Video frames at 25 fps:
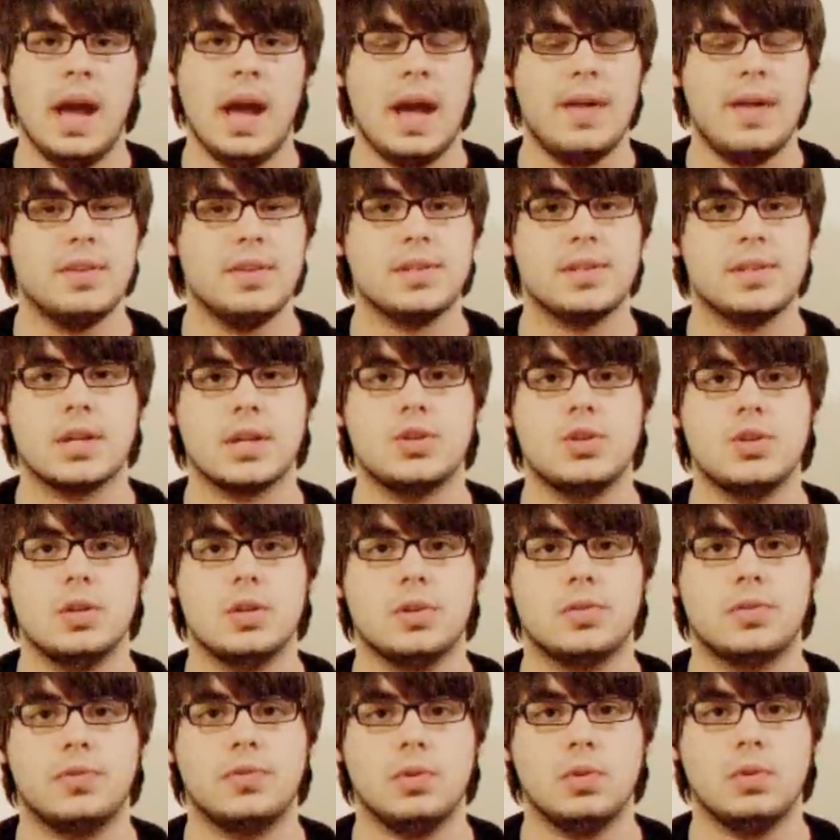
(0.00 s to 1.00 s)
And this section
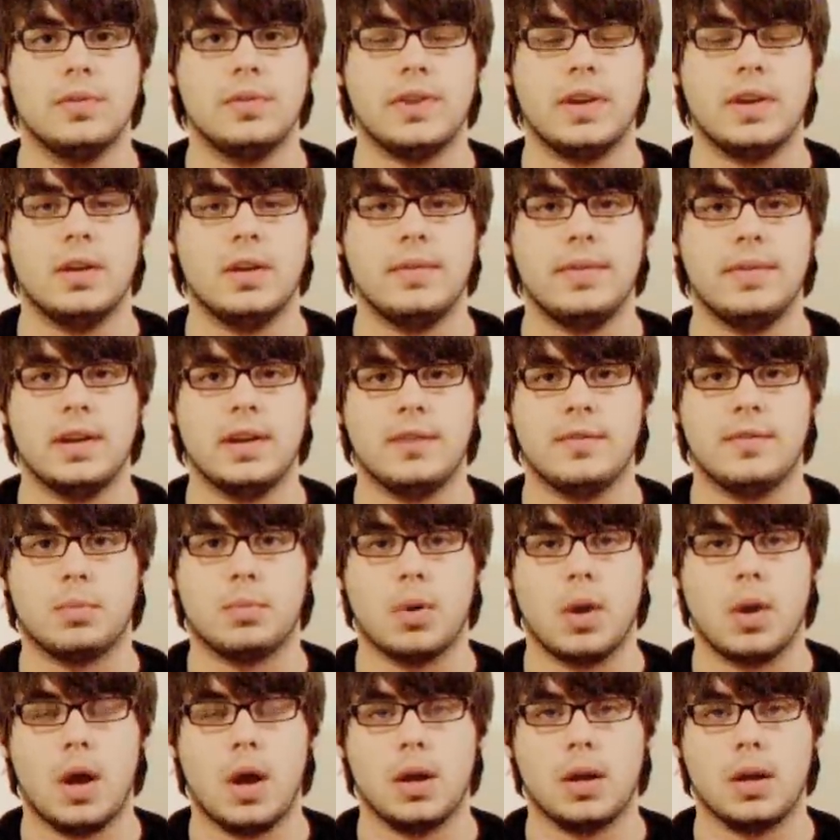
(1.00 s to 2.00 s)
is full of innovative
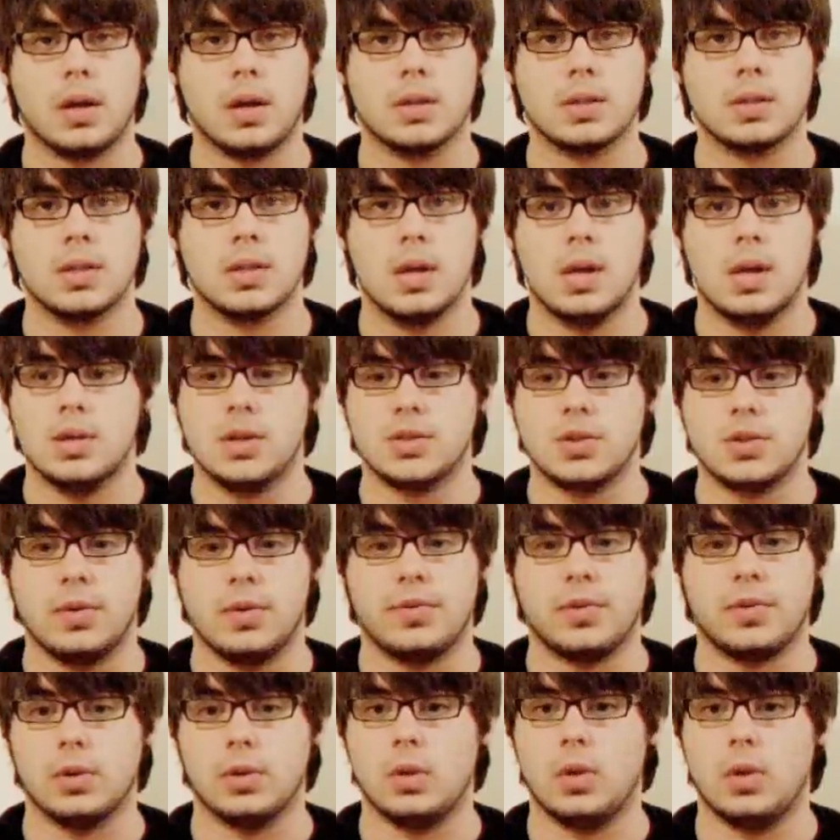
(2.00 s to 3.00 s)
products. So
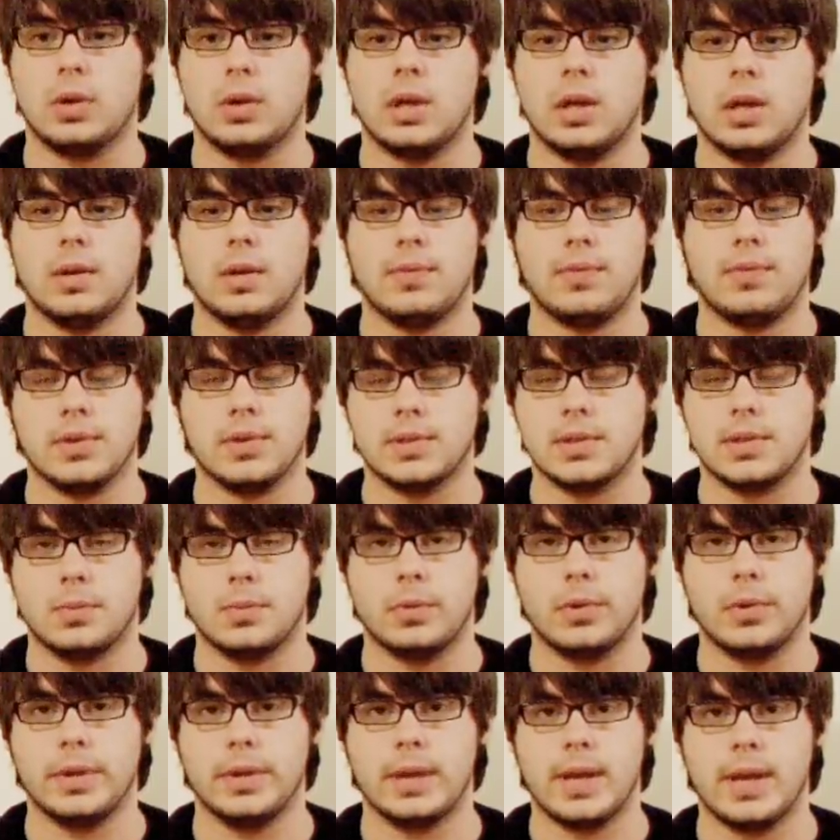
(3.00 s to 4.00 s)
if you're looking for some
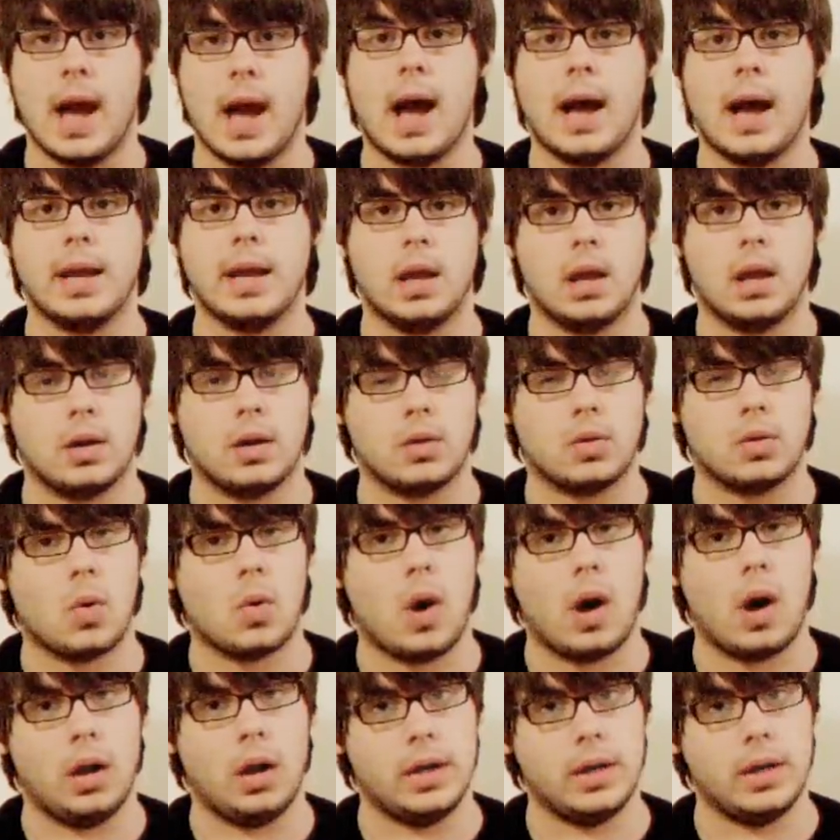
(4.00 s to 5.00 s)
really high-end
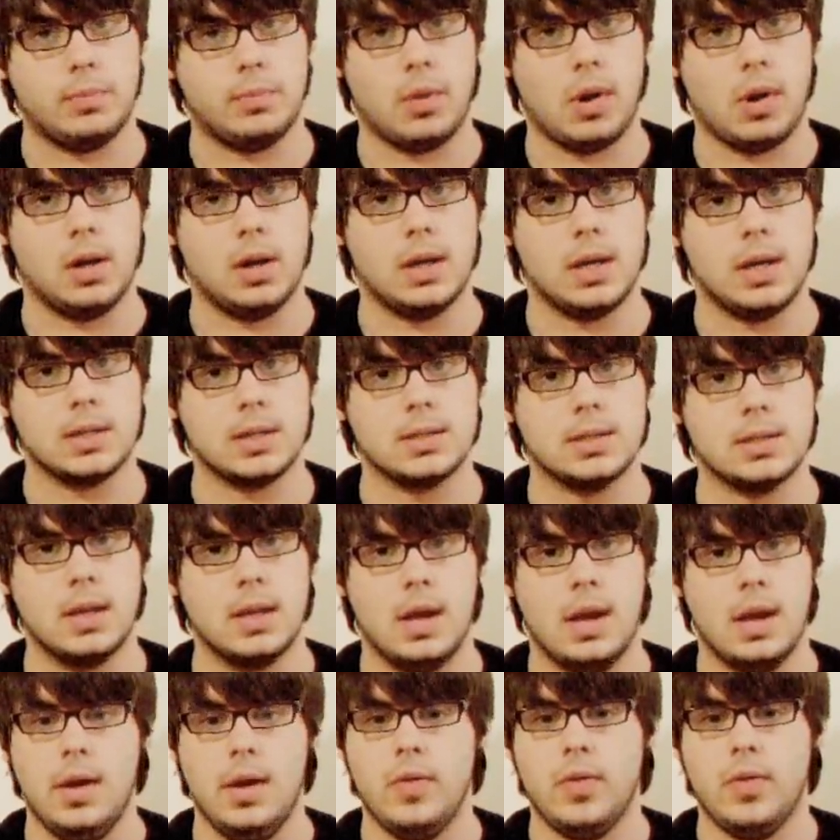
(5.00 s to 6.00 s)
quality products
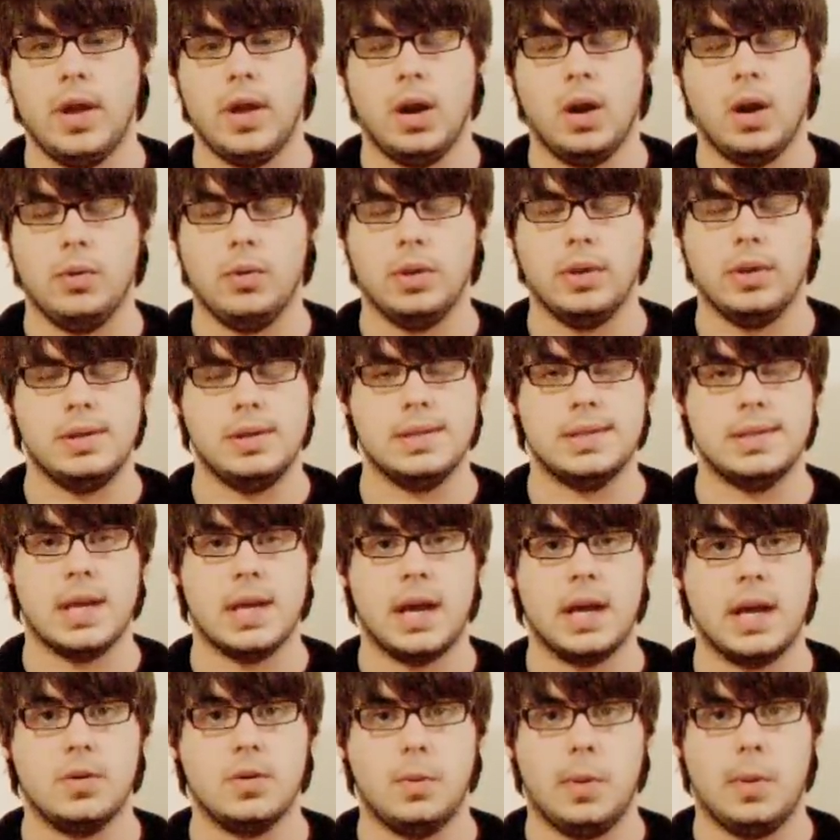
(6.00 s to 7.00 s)
that are really
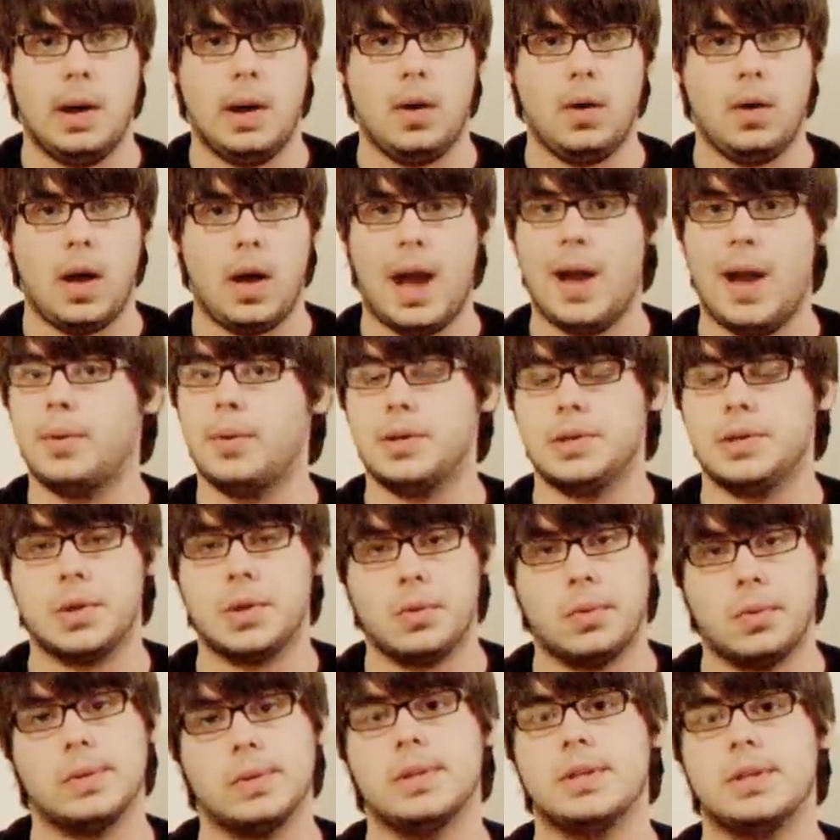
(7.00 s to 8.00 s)
designed well, I would
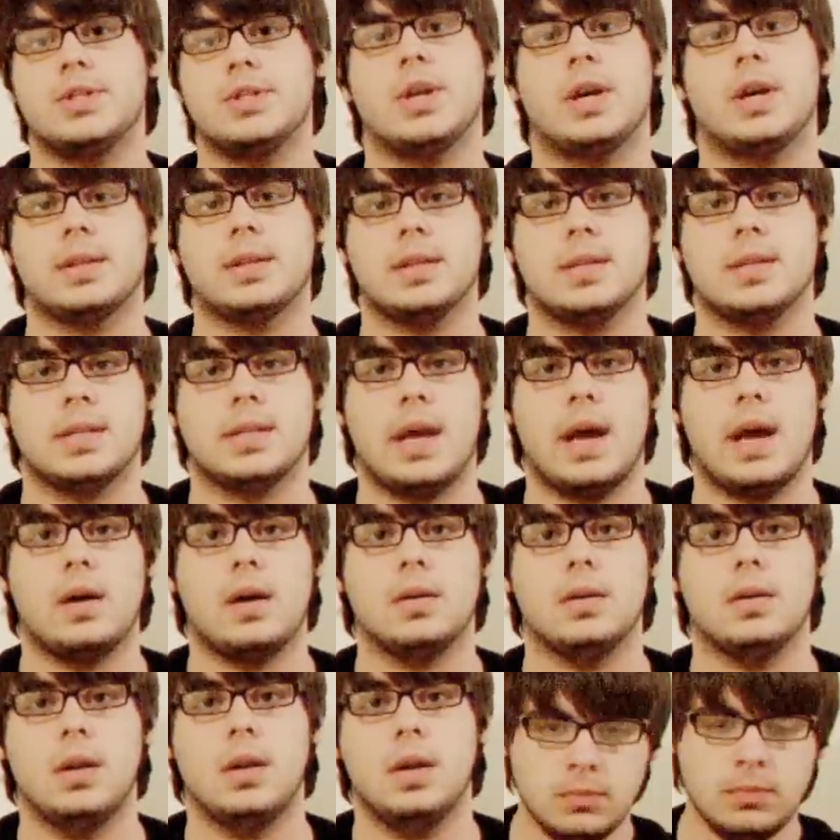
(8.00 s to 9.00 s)
totally check this out.